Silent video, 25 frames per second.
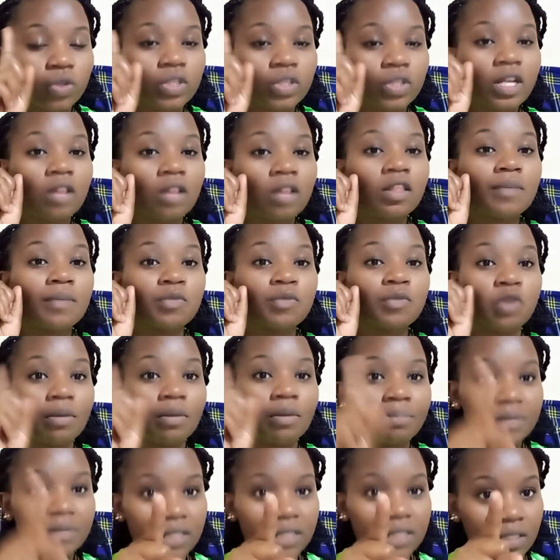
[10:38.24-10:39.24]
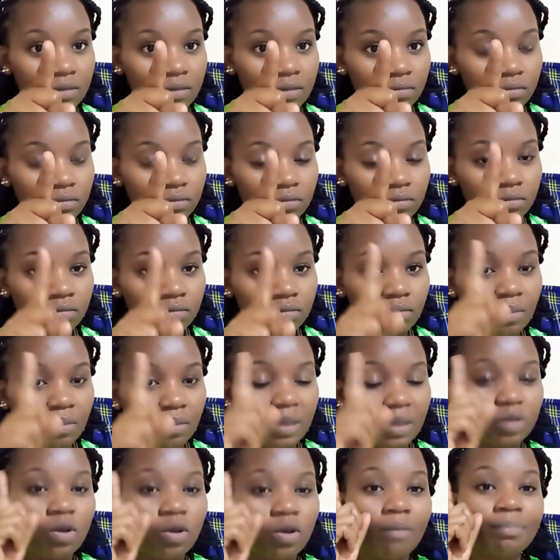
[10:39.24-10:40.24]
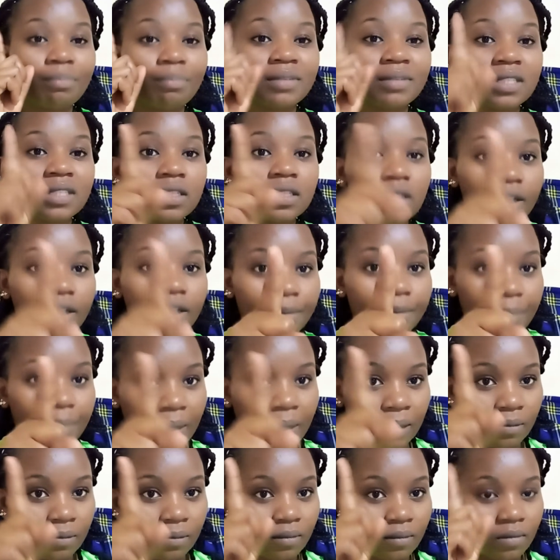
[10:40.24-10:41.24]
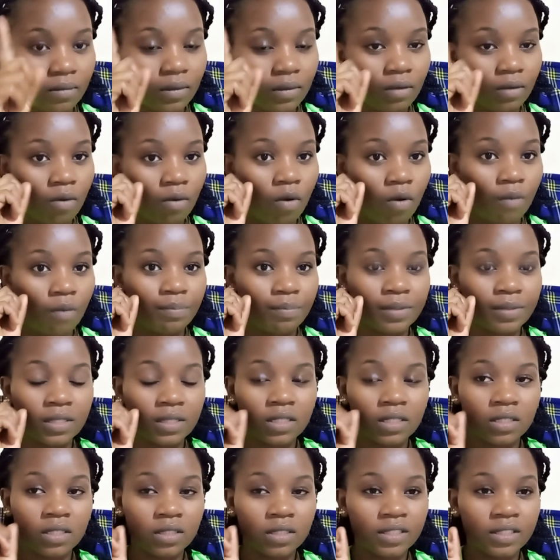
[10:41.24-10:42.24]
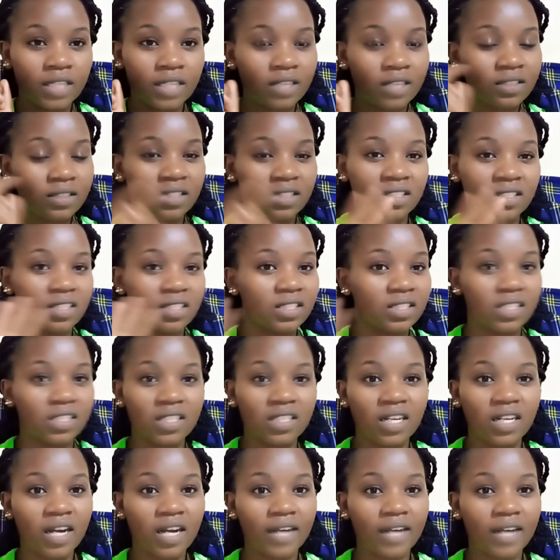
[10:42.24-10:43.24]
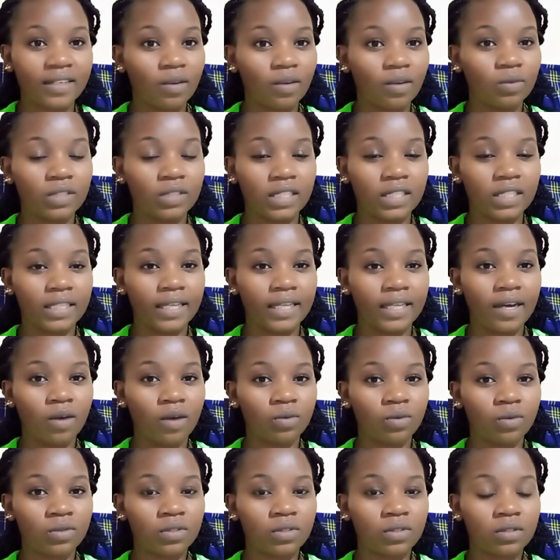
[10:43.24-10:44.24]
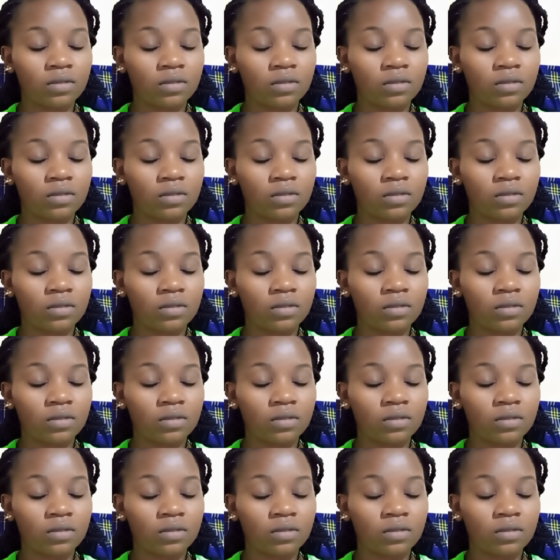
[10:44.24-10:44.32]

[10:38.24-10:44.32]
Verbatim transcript: tell them you're busy but you're busy sleeping or busy just sitting around in the house